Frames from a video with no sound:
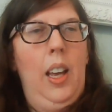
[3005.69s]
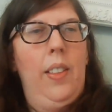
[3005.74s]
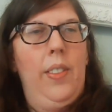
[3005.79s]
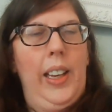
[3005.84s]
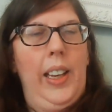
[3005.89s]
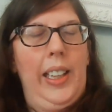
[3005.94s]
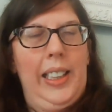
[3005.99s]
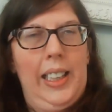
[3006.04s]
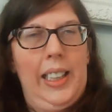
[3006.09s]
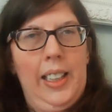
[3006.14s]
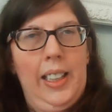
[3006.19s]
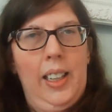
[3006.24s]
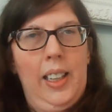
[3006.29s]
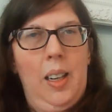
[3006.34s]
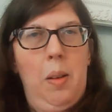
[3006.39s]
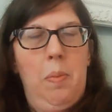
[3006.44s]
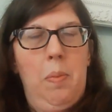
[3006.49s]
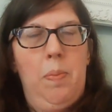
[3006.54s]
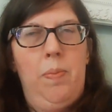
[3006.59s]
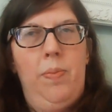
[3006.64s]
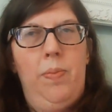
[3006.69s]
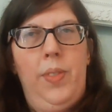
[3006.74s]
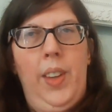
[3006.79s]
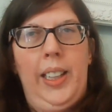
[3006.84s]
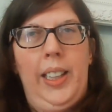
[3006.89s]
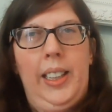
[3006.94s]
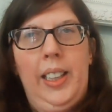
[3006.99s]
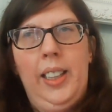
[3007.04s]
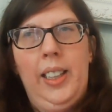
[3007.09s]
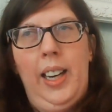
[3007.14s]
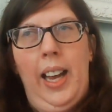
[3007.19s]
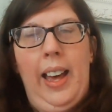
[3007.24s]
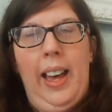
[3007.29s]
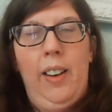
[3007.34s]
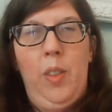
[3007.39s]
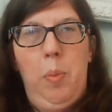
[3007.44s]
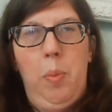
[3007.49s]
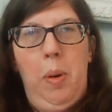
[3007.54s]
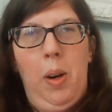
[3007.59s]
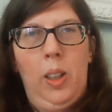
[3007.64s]
They get a they get out
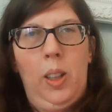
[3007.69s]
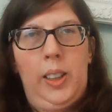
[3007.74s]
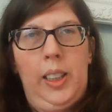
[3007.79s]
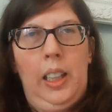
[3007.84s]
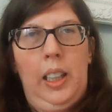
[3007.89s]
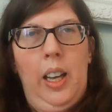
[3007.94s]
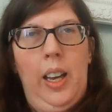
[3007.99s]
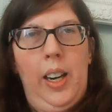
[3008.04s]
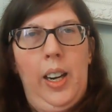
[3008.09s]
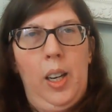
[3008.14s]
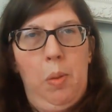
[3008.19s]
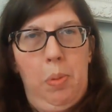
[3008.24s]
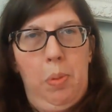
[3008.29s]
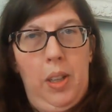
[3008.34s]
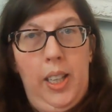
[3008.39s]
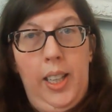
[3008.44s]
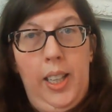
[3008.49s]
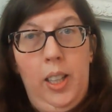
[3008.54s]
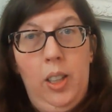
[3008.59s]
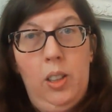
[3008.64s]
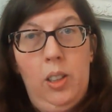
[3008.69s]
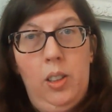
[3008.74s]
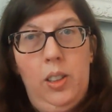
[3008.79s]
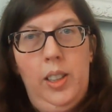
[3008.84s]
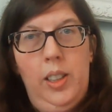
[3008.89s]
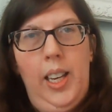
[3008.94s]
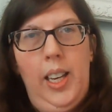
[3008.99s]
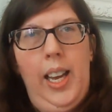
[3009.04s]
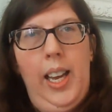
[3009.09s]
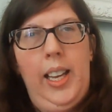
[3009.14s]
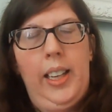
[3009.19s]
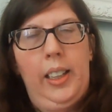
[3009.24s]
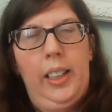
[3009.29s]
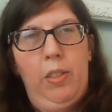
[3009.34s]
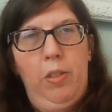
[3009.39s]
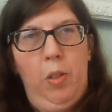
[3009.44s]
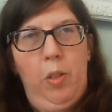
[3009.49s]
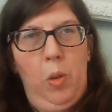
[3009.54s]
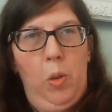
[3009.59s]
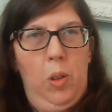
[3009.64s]
of the parking lot up a hill, heading
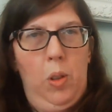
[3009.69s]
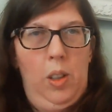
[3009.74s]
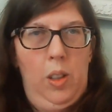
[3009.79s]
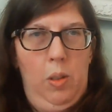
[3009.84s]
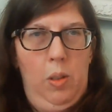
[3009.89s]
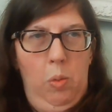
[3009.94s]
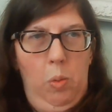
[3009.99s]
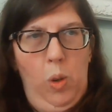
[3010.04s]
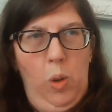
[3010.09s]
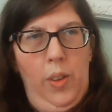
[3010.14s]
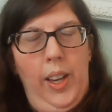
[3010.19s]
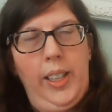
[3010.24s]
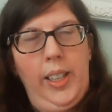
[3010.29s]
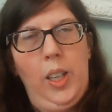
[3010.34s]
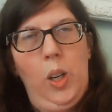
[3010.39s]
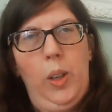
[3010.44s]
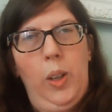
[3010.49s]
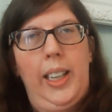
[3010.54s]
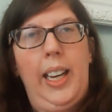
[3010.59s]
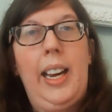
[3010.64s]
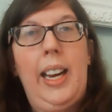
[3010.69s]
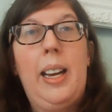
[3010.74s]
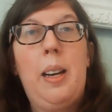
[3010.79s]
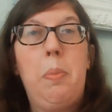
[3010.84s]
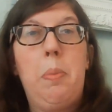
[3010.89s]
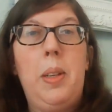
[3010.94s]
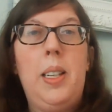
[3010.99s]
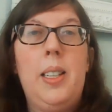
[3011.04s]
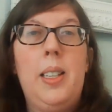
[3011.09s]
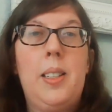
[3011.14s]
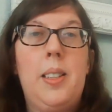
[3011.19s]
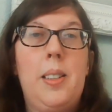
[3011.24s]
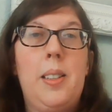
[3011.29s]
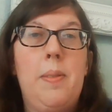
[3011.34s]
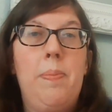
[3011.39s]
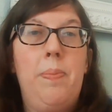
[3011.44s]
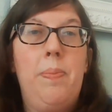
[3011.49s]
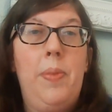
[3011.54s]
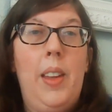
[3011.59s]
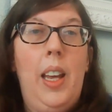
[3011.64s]
for where they know a camp is.
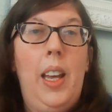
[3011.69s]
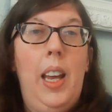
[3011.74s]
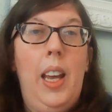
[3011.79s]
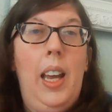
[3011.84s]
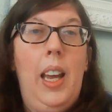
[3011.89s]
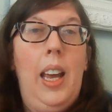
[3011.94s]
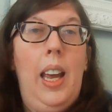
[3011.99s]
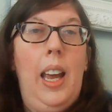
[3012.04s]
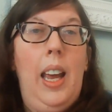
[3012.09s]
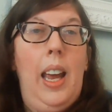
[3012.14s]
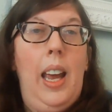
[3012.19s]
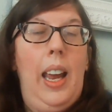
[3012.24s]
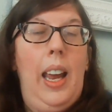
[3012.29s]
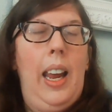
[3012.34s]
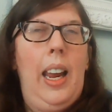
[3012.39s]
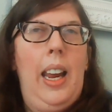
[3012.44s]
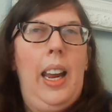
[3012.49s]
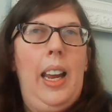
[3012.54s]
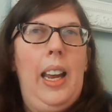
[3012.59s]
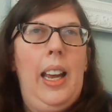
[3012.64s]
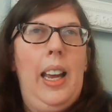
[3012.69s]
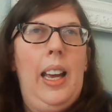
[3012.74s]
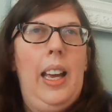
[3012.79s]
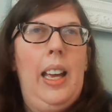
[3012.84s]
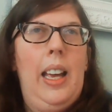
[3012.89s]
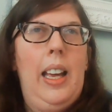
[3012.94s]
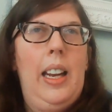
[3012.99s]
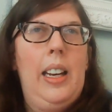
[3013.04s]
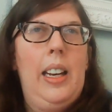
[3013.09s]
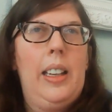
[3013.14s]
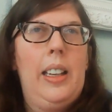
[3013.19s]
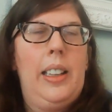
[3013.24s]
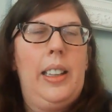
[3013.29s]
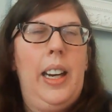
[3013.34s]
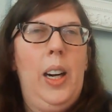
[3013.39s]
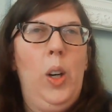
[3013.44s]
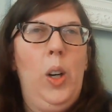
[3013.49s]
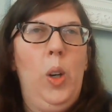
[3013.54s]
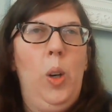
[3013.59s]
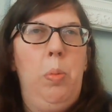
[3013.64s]
And
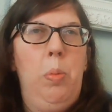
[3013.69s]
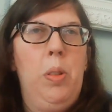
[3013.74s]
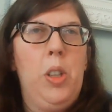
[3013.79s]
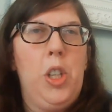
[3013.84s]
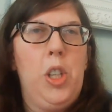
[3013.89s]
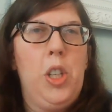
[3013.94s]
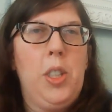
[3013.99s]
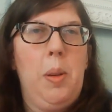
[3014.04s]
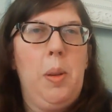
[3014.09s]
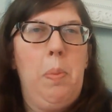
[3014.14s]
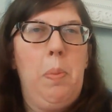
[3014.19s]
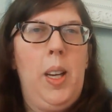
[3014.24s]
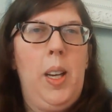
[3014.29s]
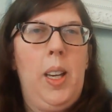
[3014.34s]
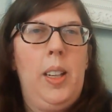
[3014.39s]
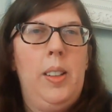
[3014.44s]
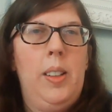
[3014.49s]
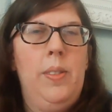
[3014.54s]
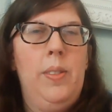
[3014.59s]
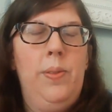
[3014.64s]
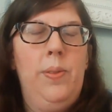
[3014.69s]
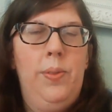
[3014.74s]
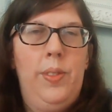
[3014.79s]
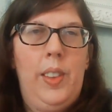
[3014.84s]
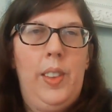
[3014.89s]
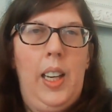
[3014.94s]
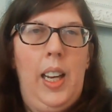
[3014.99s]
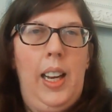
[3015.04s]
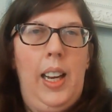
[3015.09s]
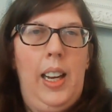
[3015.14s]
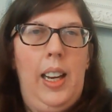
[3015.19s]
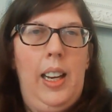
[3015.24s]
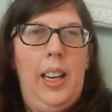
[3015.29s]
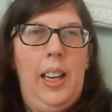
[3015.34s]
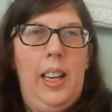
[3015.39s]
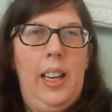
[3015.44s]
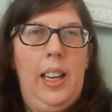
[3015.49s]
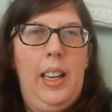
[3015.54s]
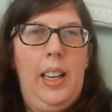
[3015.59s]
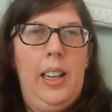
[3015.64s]
Carol pushes a button,
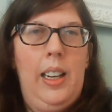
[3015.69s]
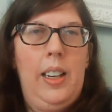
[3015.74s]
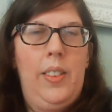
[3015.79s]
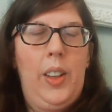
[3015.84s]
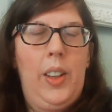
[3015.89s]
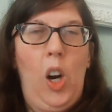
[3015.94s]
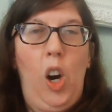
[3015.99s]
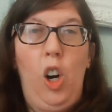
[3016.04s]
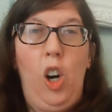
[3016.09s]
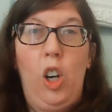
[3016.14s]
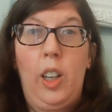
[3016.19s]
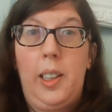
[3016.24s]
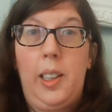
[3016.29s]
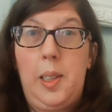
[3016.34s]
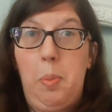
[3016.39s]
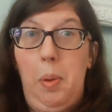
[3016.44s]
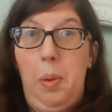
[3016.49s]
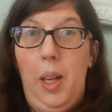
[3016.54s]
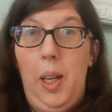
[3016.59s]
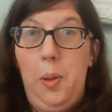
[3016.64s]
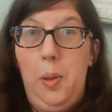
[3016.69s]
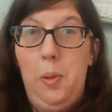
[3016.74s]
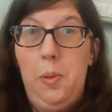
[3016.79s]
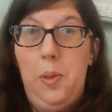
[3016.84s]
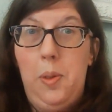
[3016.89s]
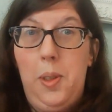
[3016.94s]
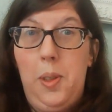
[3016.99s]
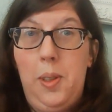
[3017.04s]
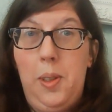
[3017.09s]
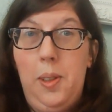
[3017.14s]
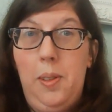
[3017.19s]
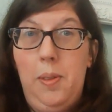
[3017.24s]
and the car explodes.